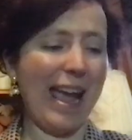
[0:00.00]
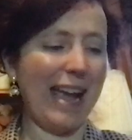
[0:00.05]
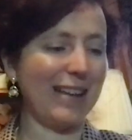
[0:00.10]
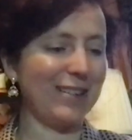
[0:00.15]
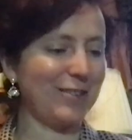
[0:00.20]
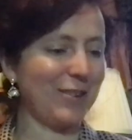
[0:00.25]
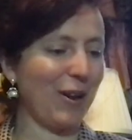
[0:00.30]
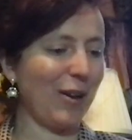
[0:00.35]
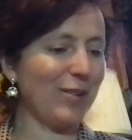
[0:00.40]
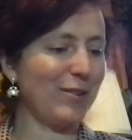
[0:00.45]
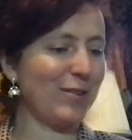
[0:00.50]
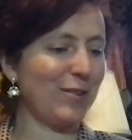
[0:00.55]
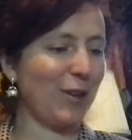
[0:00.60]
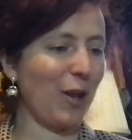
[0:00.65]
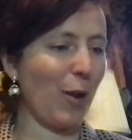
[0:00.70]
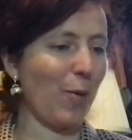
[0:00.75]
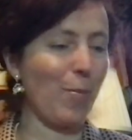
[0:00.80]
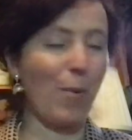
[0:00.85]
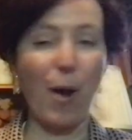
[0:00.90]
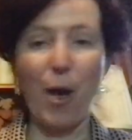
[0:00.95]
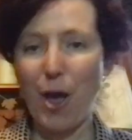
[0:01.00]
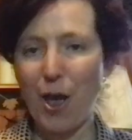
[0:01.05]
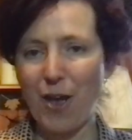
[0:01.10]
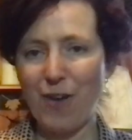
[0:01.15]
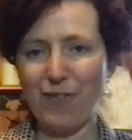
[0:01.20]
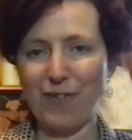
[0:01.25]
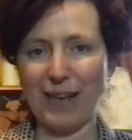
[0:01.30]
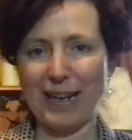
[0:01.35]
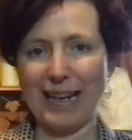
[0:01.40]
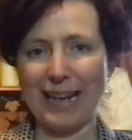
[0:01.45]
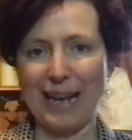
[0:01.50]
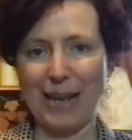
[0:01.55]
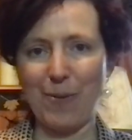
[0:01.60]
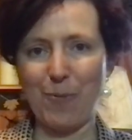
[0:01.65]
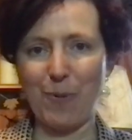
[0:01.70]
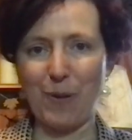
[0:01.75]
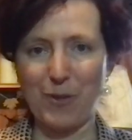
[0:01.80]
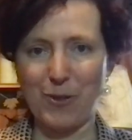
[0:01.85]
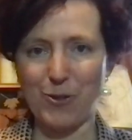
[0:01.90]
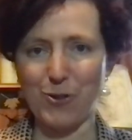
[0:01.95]
It's going to go
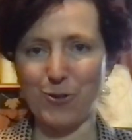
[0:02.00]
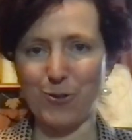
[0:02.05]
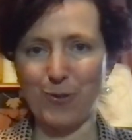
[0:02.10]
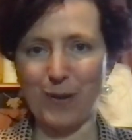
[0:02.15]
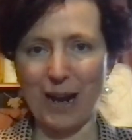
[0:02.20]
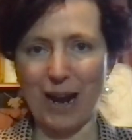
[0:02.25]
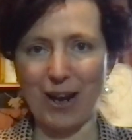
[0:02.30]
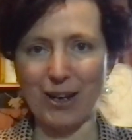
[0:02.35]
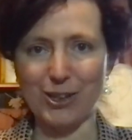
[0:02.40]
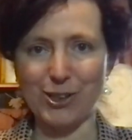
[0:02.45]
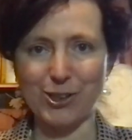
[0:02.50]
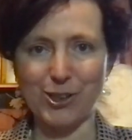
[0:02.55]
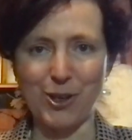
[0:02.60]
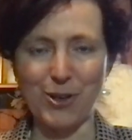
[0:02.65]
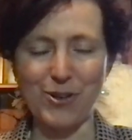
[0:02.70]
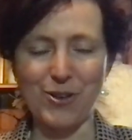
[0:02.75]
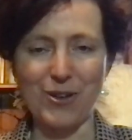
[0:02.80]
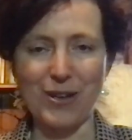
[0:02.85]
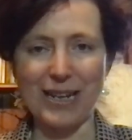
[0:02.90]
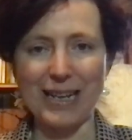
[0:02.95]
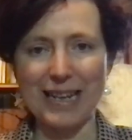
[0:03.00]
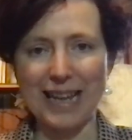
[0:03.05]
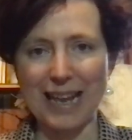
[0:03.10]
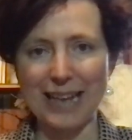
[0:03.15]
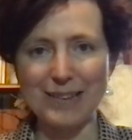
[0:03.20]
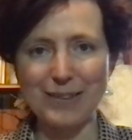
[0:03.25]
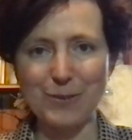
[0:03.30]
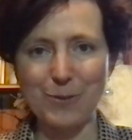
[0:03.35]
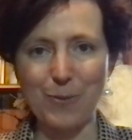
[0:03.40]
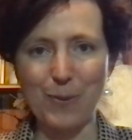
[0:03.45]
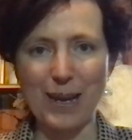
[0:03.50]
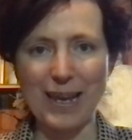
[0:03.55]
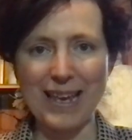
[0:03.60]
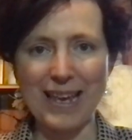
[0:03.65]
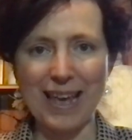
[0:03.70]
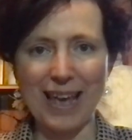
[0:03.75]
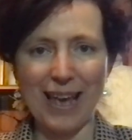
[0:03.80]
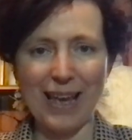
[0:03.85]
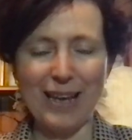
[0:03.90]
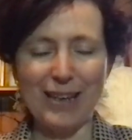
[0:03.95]
perfectly with the jewelry I showed you last
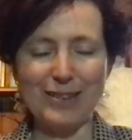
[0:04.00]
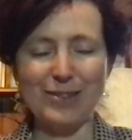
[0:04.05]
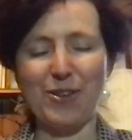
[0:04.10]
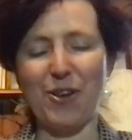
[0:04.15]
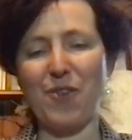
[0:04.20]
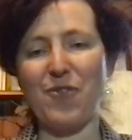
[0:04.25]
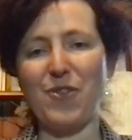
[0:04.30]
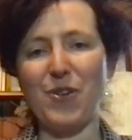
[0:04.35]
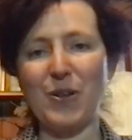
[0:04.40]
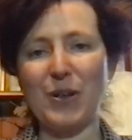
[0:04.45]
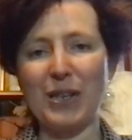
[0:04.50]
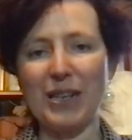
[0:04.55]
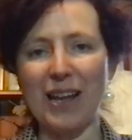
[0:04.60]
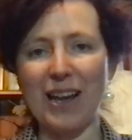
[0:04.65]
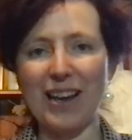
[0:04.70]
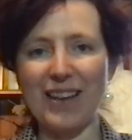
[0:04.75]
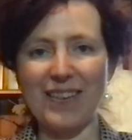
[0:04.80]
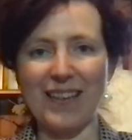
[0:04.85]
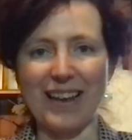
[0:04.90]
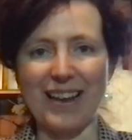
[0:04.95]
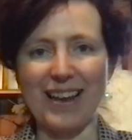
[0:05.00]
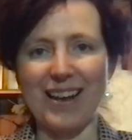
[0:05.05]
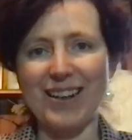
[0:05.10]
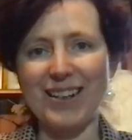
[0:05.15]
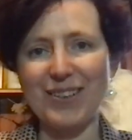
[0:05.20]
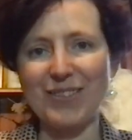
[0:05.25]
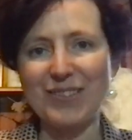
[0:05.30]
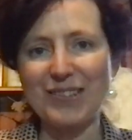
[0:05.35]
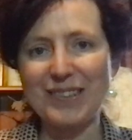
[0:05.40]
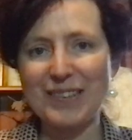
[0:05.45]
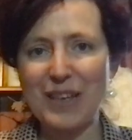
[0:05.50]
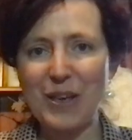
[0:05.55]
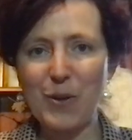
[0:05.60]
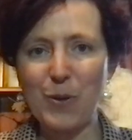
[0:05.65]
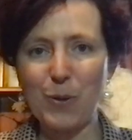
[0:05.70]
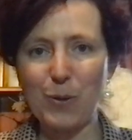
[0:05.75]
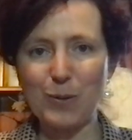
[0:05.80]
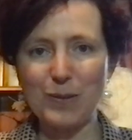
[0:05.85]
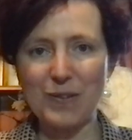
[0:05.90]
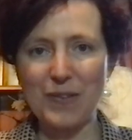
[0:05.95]
week, so if you like that kind of
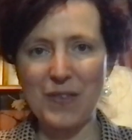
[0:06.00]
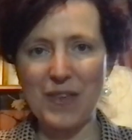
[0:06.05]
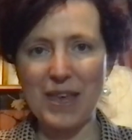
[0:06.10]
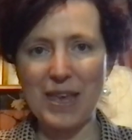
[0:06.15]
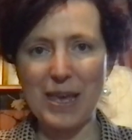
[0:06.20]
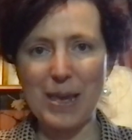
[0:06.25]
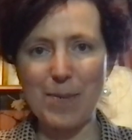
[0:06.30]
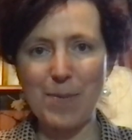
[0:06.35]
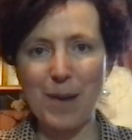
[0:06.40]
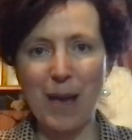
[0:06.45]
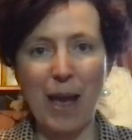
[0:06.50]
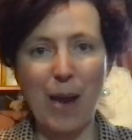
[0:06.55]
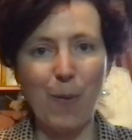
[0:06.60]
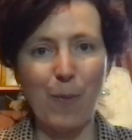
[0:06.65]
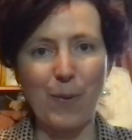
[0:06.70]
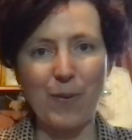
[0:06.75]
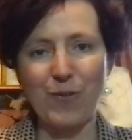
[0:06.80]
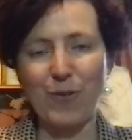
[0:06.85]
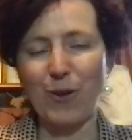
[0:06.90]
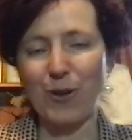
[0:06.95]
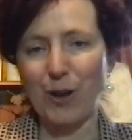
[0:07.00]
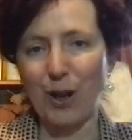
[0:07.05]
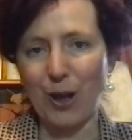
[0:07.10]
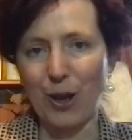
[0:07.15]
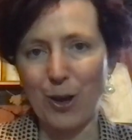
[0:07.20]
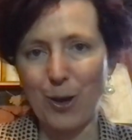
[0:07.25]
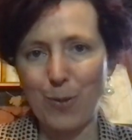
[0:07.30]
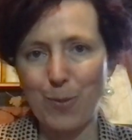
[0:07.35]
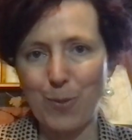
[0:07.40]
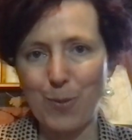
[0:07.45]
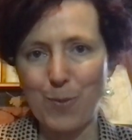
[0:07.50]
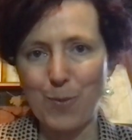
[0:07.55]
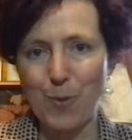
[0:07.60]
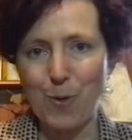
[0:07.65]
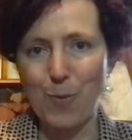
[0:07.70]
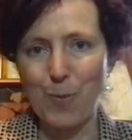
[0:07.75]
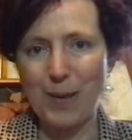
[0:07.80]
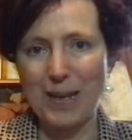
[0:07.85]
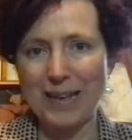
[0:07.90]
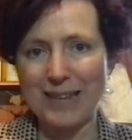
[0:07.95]
seahorse theme, we've got a couple
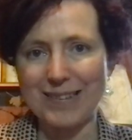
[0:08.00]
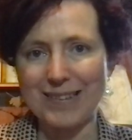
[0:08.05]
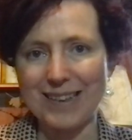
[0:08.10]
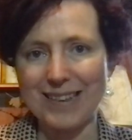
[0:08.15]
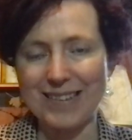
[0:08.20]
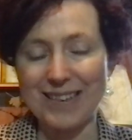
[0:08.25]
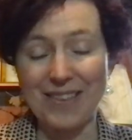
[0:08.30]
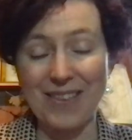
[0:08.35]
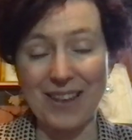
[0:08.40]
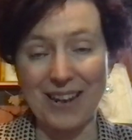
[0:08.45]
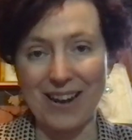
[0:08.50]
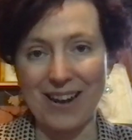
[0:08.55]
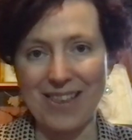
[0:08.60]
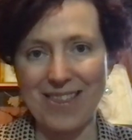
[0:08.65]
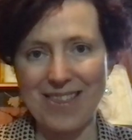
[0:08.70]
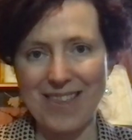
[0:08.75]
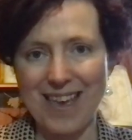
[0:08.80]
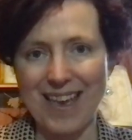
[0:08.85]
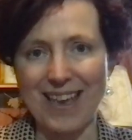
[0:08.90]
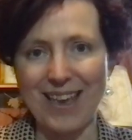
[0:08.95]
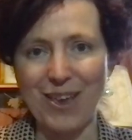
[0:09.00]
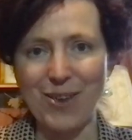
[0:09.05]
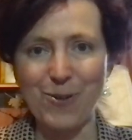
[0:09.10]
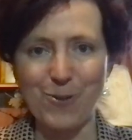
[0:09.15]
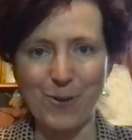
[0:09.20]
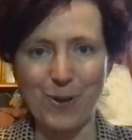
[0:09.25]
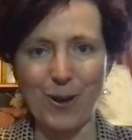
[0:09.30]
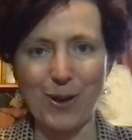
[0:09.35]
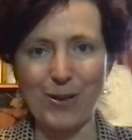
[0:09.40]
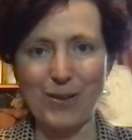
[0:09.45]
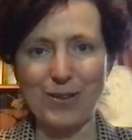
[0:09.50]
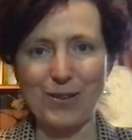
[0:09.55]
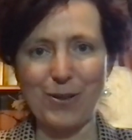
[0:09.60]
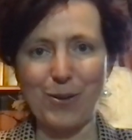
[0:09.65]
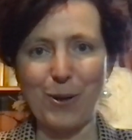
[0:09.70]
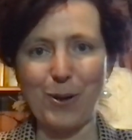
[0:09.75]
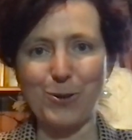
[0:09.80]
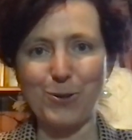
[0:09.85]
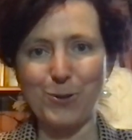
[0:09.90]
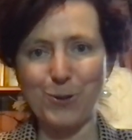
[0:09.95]
more pieces that I think you're going
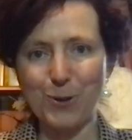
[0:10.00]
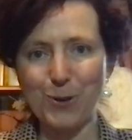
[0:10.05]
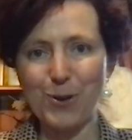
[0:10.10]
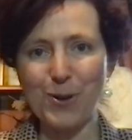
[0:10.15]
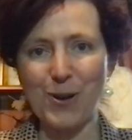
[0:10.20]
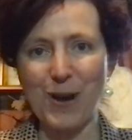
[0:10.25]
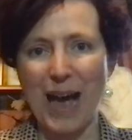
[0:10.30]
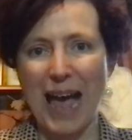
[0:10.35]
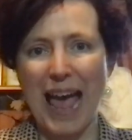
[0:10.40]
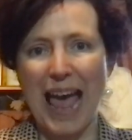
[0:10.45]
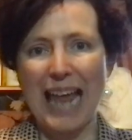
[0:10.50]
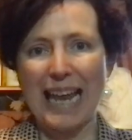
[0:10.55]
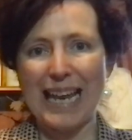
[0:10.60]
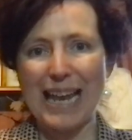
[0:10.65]
to adore.